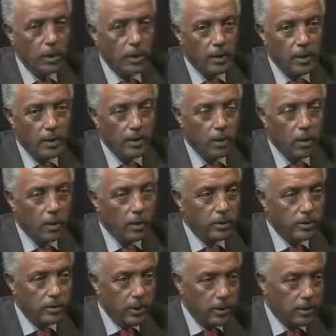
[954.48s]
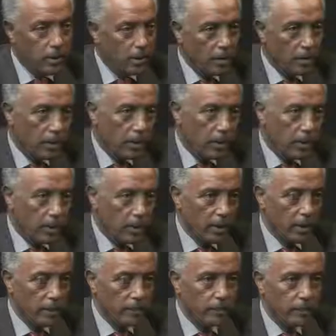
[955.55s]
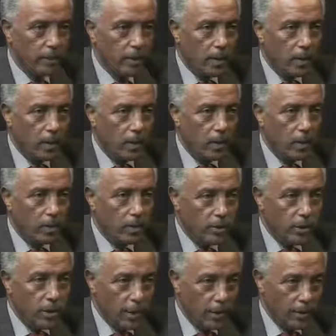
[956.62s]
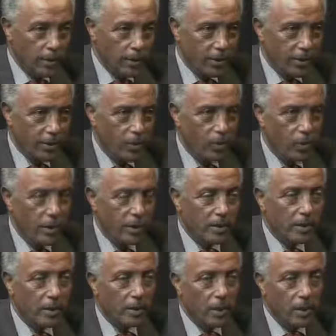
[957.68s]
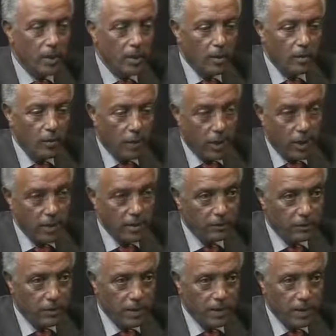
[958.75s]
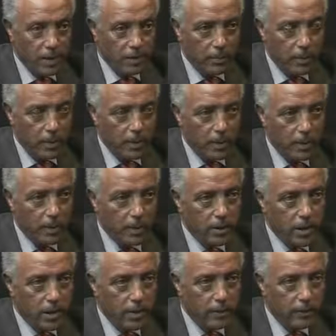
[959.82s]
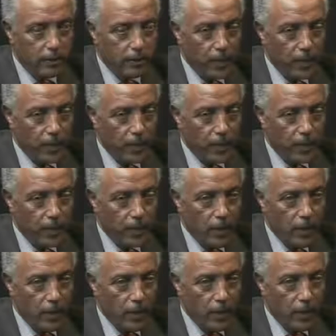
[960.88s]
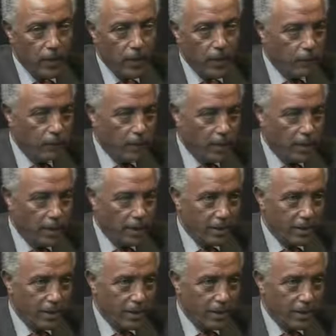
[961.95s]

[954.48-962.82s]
It all depends upon the hosting country. For us, for example, we are a new federal